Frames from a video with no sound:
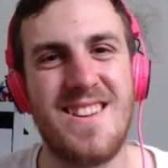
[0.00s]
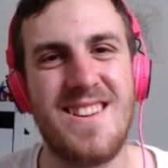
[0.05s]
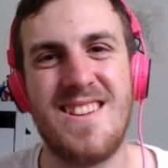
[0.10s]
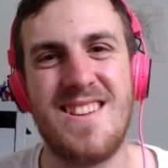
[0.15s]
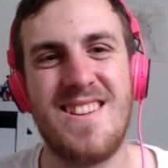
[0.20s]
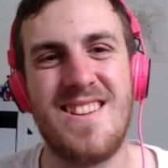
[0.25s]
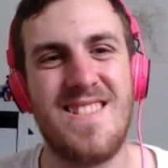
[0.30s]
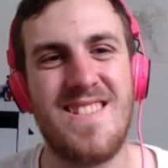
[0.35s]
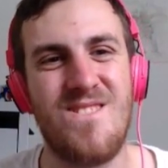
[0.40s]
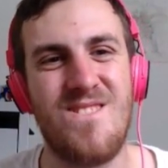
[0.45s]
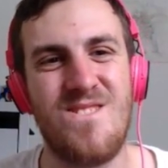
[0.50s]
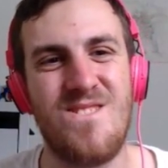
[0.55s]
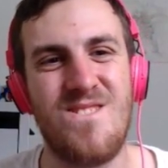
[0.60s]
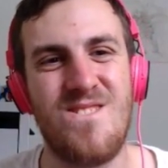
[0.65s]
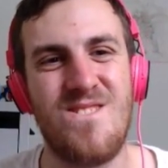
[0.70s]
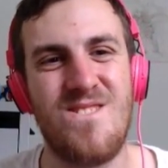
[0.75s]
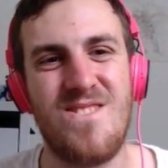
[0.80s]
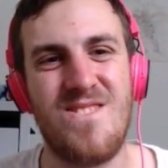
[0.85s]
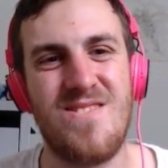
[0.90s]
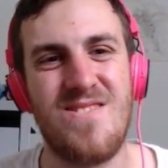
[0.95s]

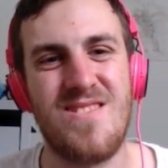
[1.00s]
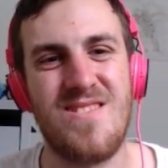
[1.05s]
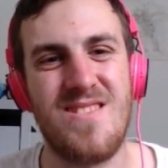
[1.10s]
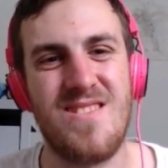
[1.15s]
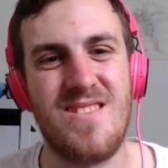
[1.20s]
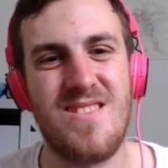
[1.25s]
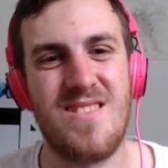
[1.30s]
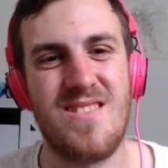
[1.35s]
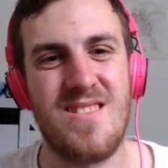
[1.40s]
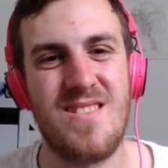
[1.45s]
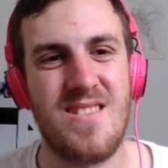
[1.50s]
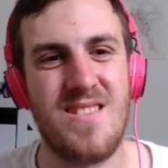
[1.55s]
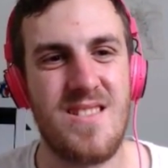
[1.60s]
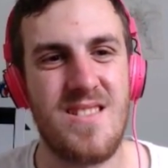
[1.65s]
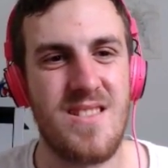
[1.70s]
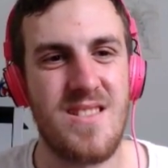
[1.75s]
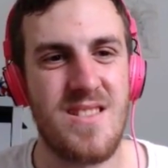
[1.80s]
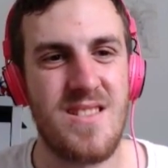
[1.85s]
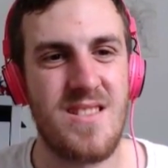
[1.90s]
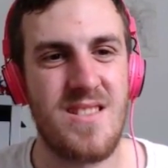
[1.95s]

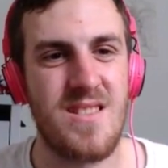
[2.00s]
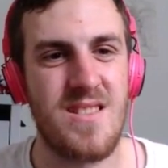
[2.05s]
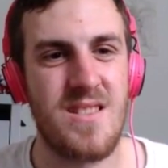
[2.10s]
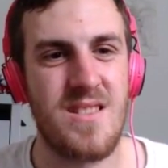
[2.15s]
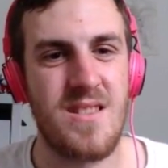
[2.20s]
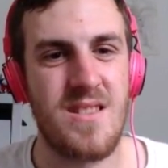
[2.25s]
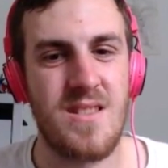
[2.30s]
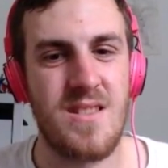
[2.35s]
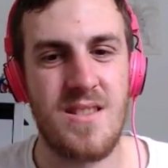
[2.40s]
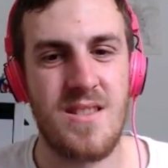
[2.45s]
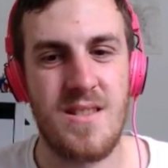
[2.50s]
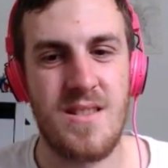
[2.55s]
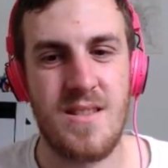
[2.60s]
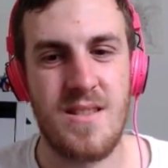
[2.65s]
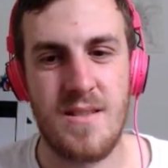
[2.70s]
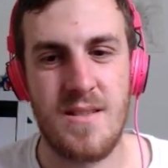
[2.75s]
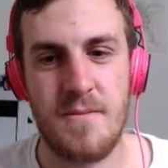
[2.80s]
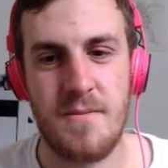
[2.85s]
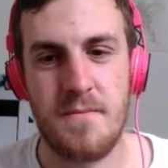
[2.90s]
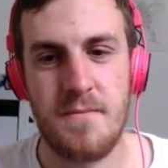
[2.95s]
(silence)